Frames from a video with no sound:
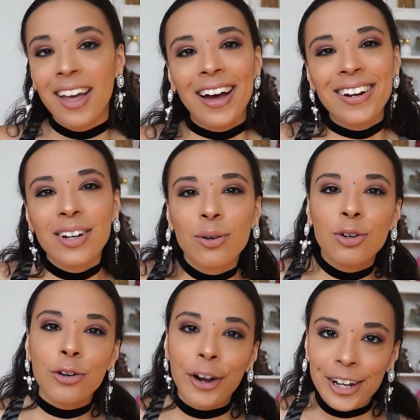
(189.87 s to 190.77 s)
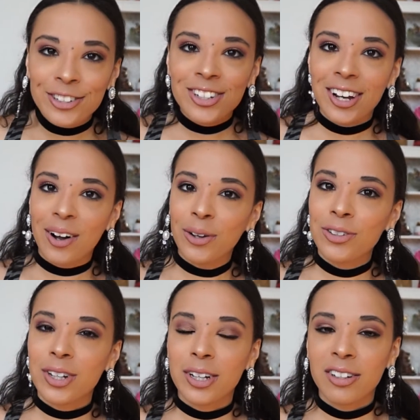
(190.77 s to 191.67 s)
I didn't go crazy at
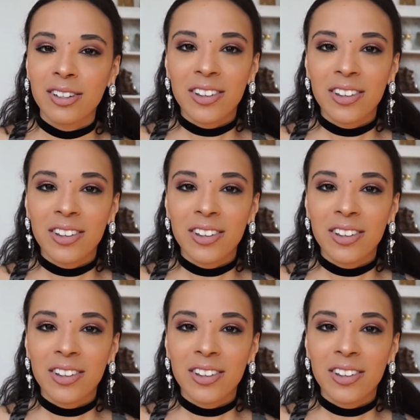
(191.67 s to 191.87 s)
Ulta.